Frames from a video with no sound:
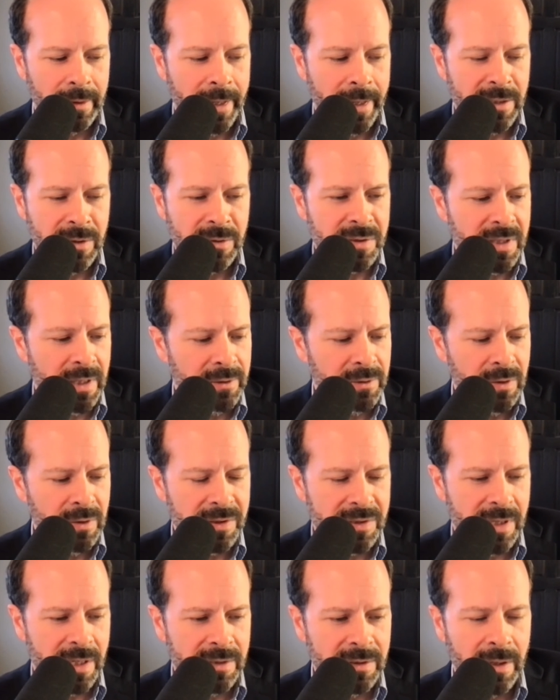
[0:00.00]
like you said,
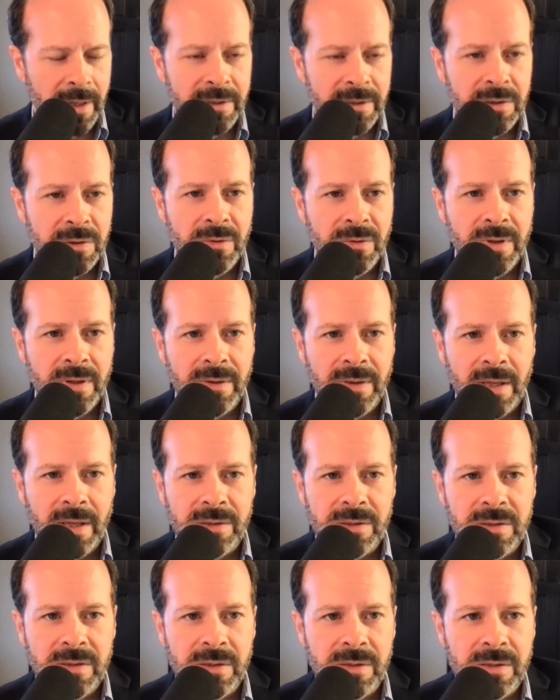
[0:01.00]
Chris, I do think
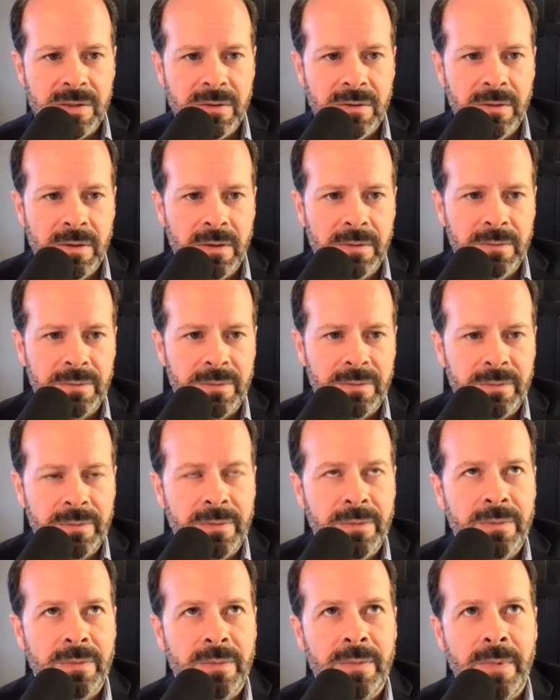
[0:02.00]
that's just
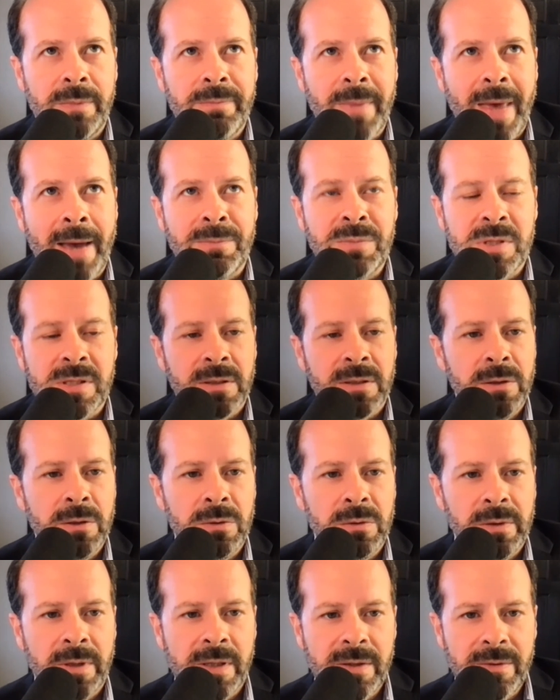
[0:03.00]

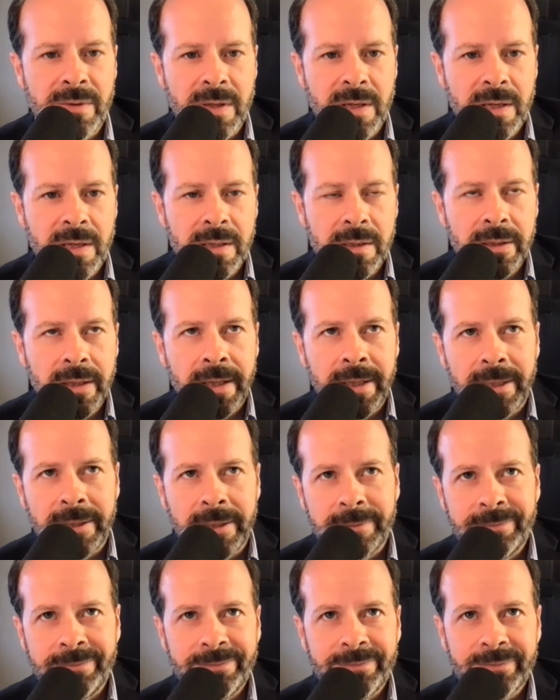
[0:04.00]
absolutely the
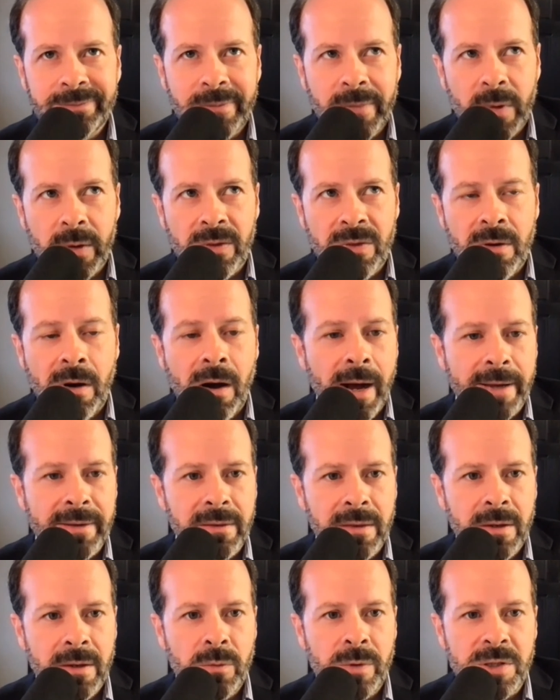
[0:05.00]

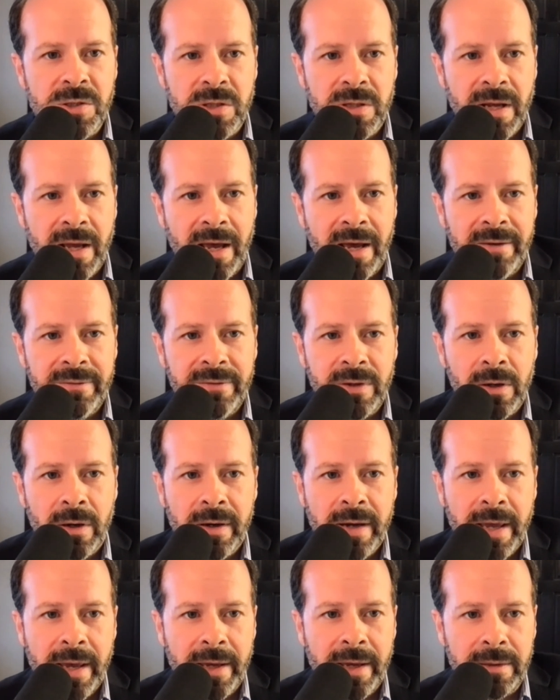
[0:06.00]
thought that we should have in
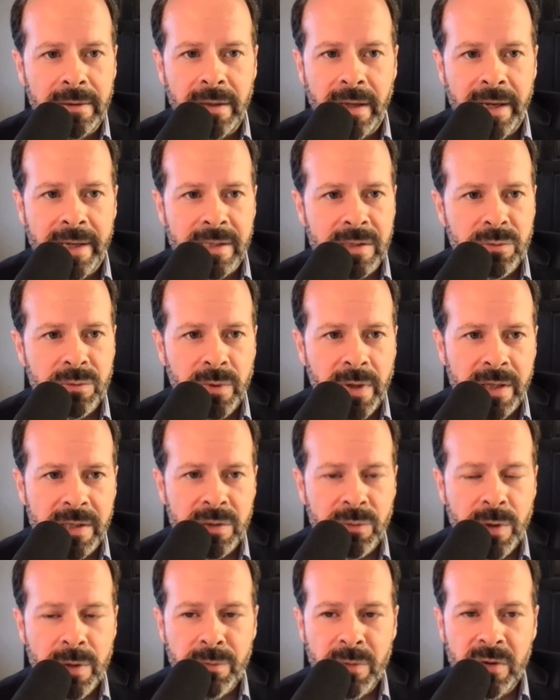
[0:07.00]
our head
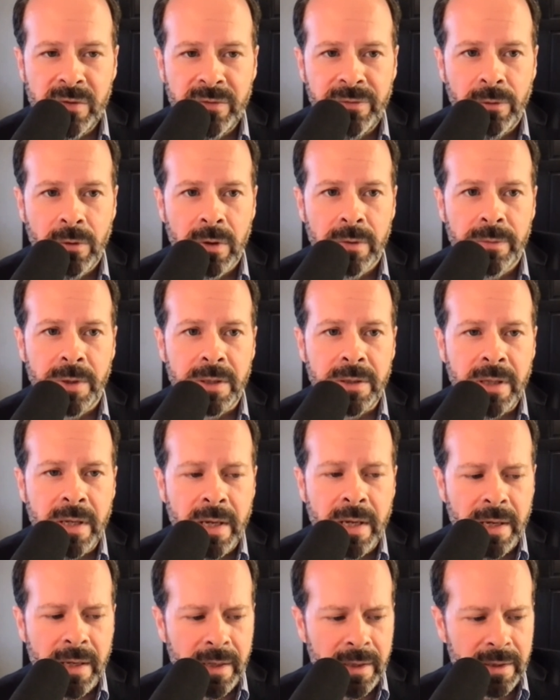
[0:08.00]
as we move forward,
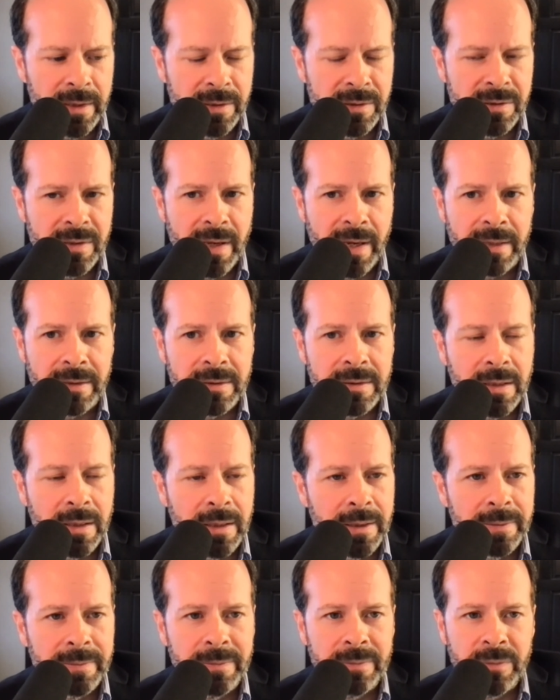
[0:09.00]
is
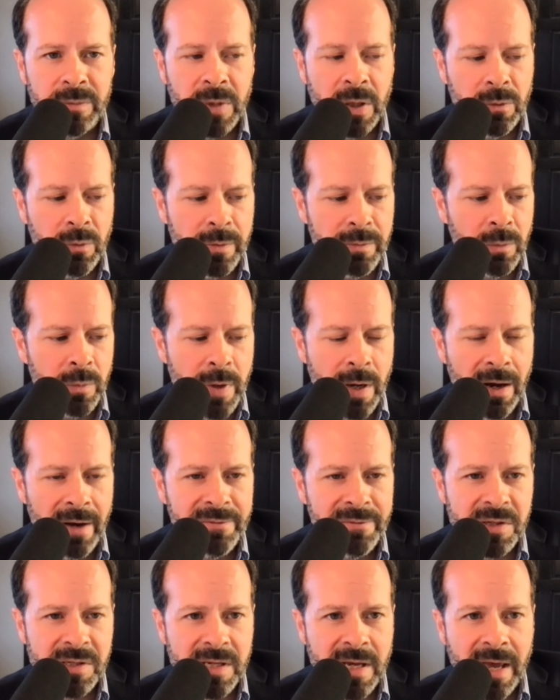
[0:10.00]
that we
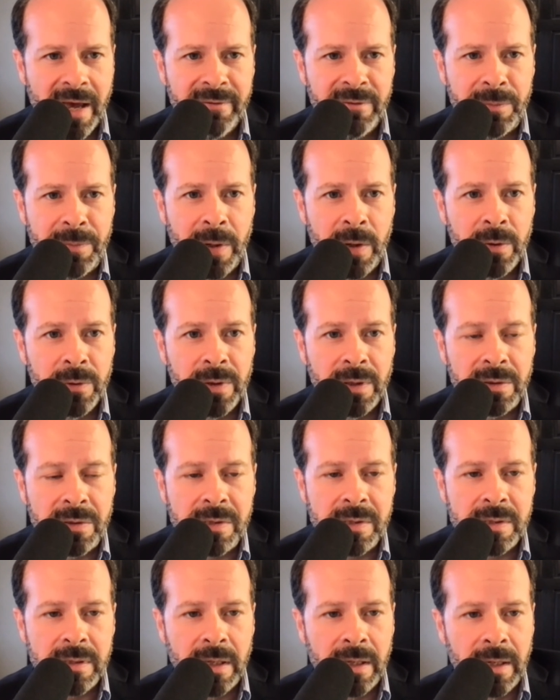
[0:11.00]
obviously have
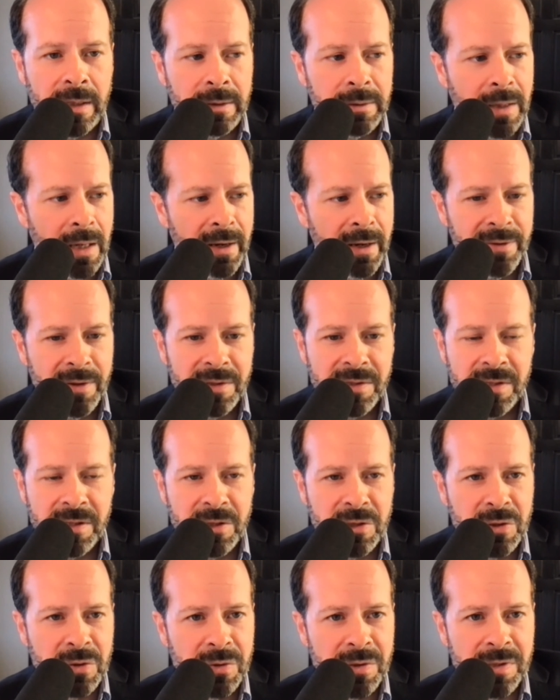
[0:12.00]
opponents on this
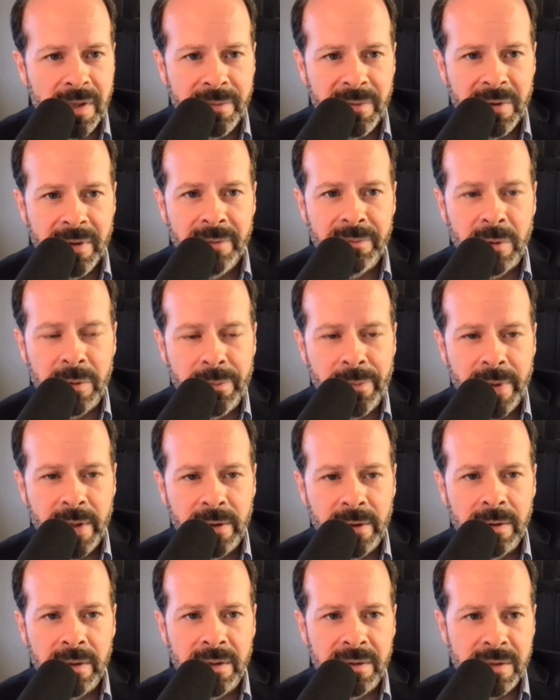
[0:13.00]
issue. Some of them are
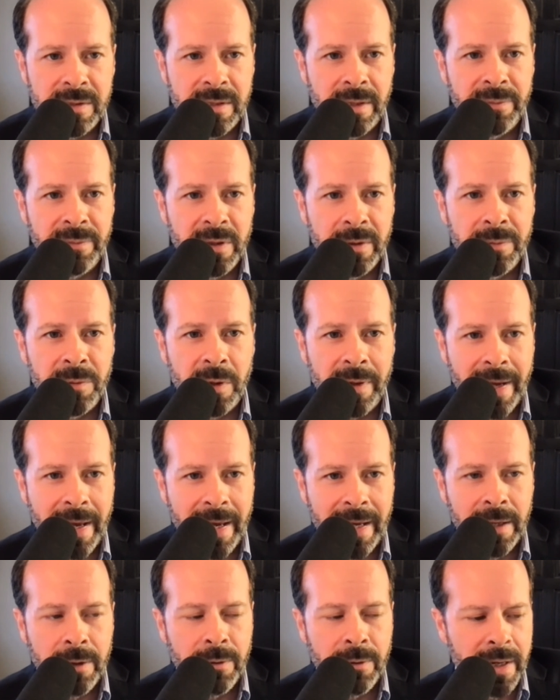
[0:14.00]
bitter and some of them are
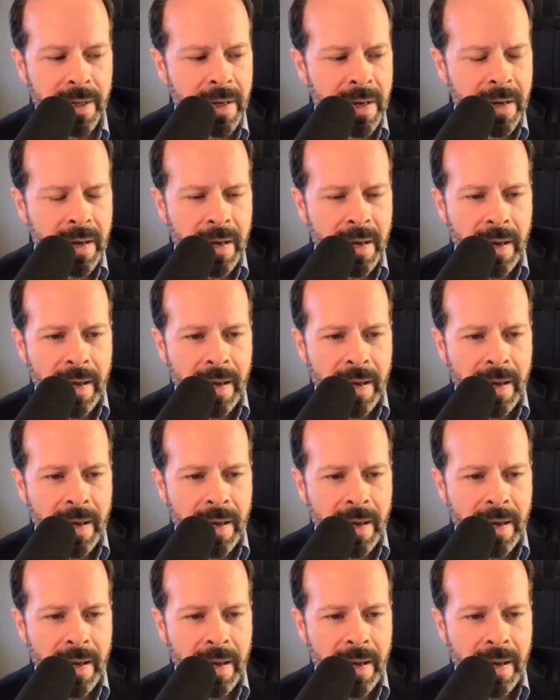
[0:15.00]
angry.